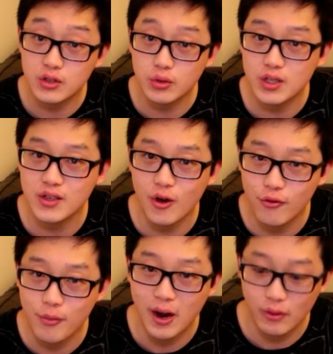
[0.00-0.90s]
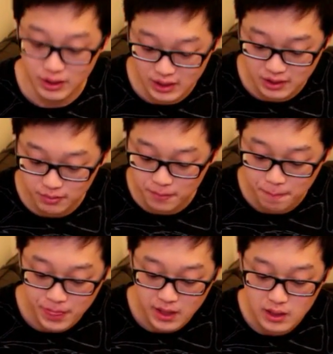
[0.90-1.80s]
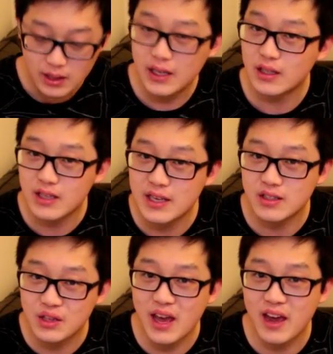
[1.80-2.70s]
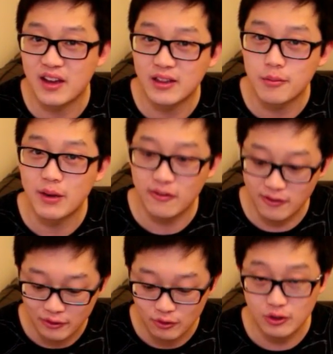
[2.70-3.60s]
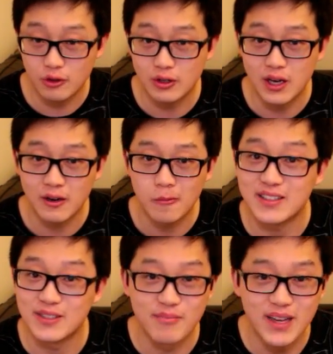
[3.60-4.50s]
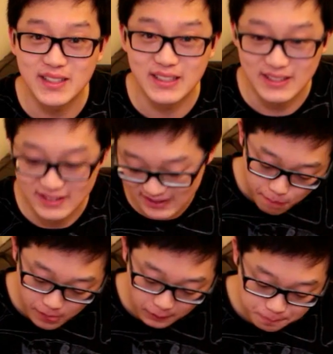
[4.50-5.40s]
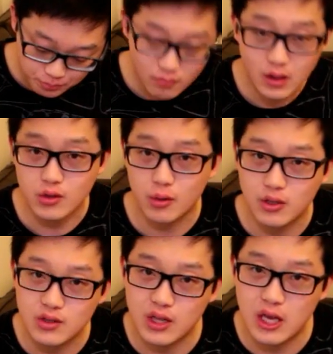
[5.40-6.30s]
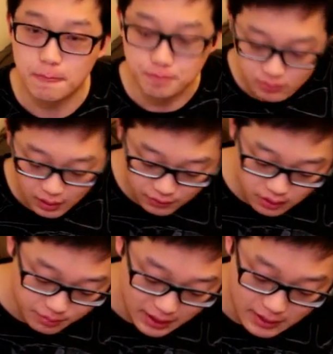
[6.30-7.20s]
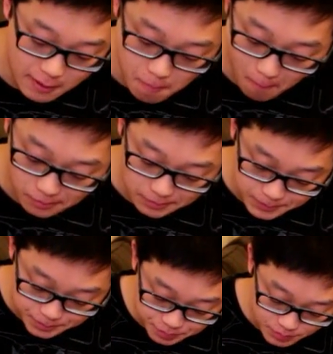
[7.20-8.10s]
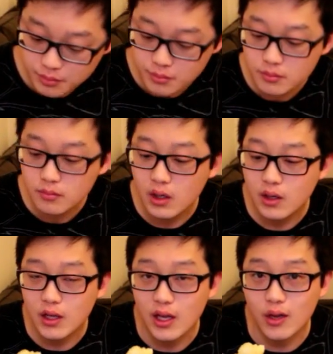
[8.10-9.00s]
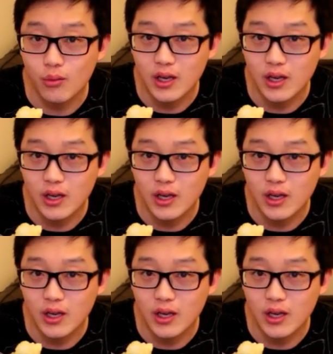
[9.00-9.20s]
so it doesn't overpower the dish, but it is there in the background on your tongue, and it's amazing. So I'm on to the final bite now. Here we